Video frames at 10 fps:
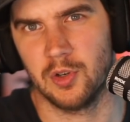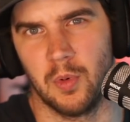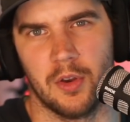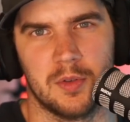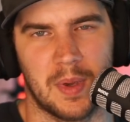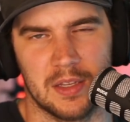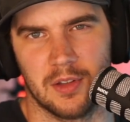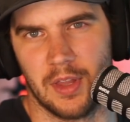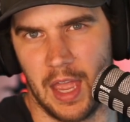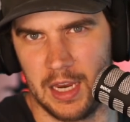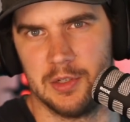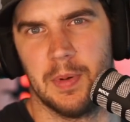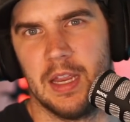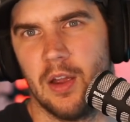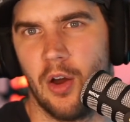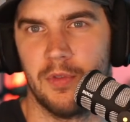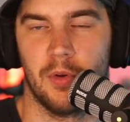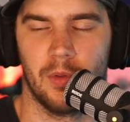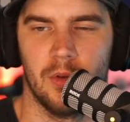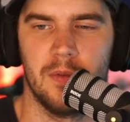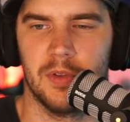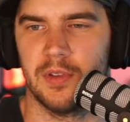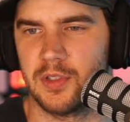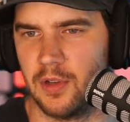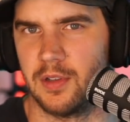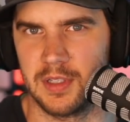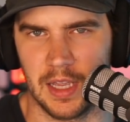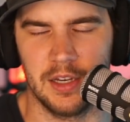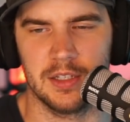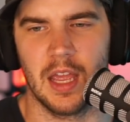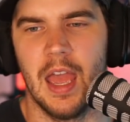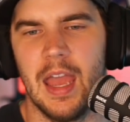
whether it's based on the HP of your alluvials at certain stages.